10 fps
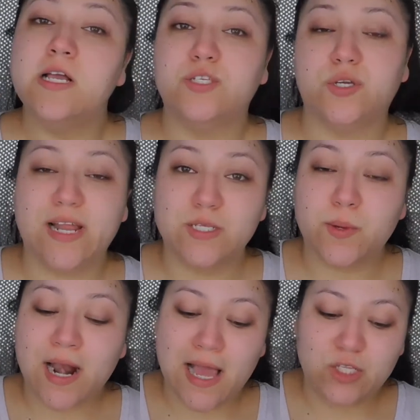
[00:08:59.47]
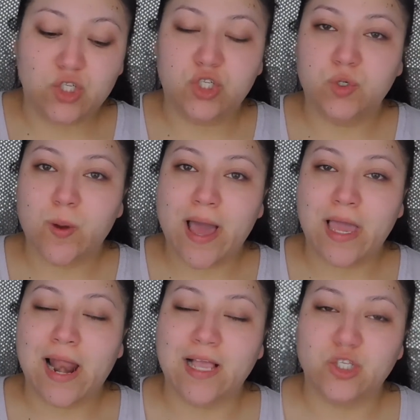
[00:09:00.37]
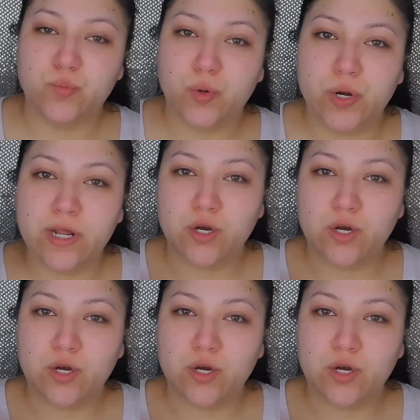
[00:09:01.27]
so next what I like to do, I like to put an